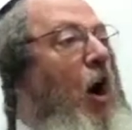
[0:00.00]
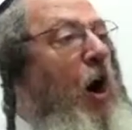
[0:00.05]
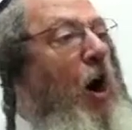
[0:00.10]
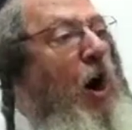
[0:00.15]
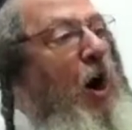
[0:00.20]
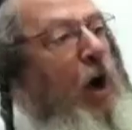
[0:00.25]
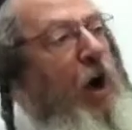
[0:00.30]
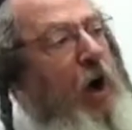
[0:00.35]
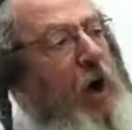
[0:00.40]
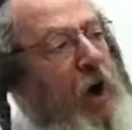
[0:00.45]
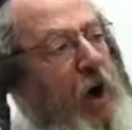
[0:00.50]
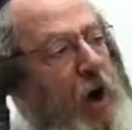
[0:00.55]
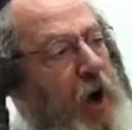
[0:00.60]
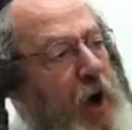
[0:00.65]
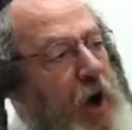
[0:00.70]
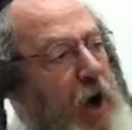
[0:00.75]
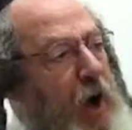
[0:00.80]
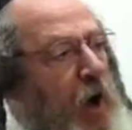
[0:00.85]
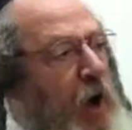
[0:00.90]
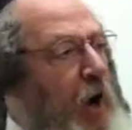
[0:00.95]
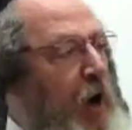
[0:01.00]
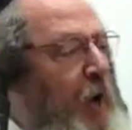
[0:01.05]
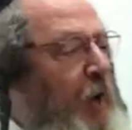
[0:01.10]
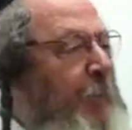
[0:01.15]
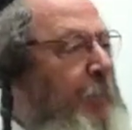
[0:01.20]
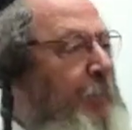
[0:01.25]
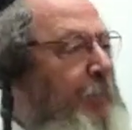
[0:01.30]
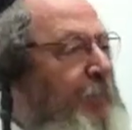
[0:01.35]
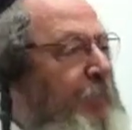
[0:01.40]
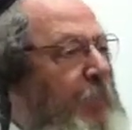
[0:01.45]
uh,
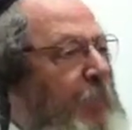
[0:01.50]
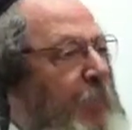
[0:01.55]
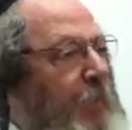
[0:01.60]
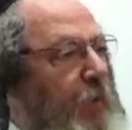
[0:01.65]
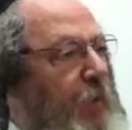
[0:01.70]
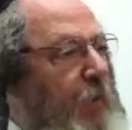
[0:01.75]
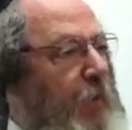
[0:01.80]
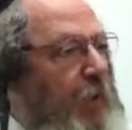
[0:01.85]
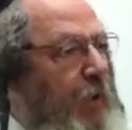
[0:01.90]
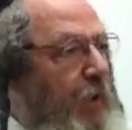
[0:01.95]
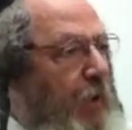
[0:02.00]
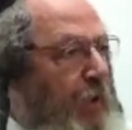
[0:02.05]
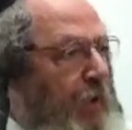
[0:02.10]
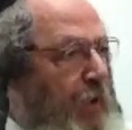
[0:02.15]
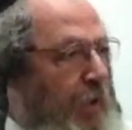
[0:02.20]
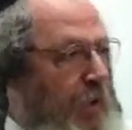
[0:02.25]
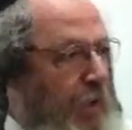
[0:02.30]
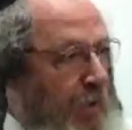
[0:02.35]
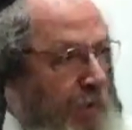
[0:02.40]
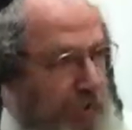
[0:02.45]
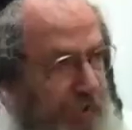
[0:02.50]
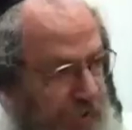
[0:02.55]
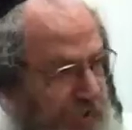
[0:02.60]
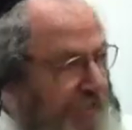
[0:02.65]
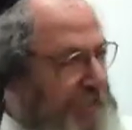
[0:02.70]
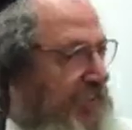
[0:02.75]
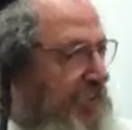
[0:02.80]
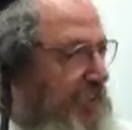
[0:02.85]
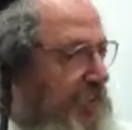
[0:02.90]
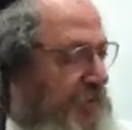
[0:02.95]
uh, uh, a
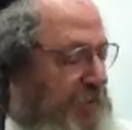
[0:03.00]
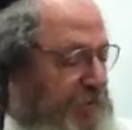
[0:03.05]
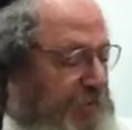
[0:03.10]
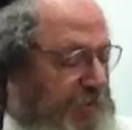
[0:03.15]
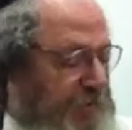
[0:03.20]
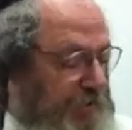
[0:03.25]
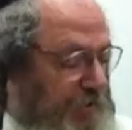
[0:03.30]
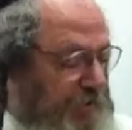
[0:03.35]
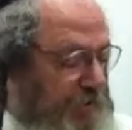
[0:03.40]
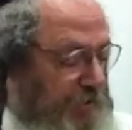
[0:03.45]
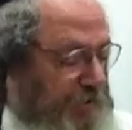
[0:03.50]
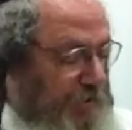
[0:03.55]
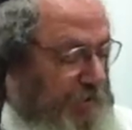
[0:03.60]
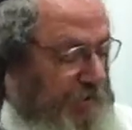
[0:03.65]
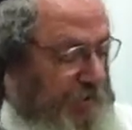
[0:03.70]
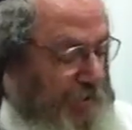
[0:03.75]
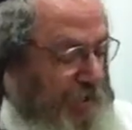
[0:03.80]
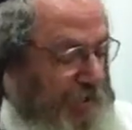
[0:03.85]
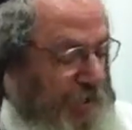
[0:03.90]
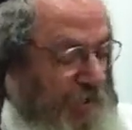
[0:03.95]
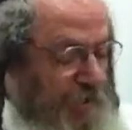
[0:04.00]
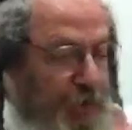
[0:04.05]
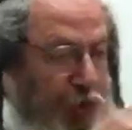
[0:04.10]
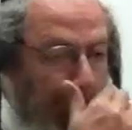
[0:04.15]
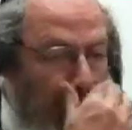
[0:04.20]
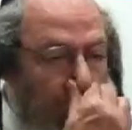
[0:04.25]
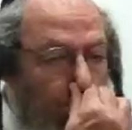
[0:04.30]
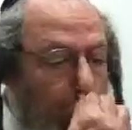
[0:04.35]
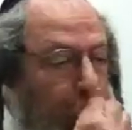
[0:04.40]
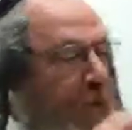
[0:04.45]
license
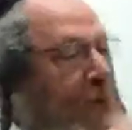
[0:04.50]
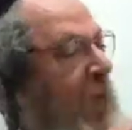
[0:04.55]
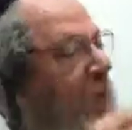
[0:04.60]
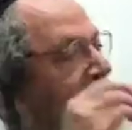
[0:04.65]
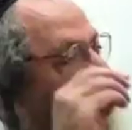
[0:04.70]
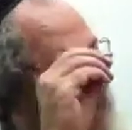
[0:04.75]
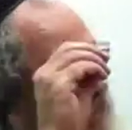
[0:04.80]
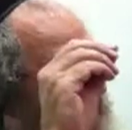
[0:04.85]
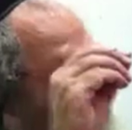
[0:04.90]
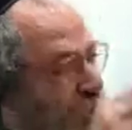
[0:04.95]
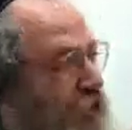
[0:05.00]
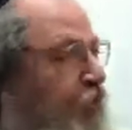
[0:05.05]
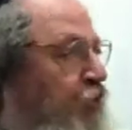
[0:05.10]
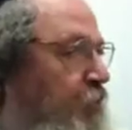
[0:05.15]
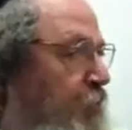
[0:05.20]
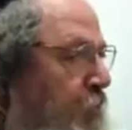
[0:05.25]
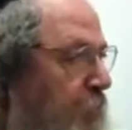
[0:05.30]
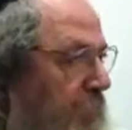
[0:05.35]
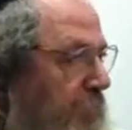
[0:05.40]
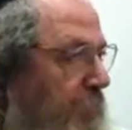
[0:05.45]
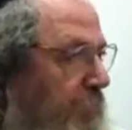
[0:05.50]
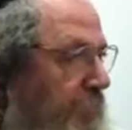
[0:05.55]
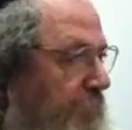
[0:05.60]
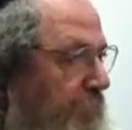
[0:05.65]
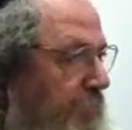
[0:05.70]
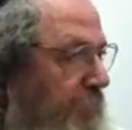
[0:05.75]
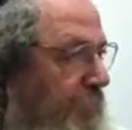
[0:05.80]
that whatever they do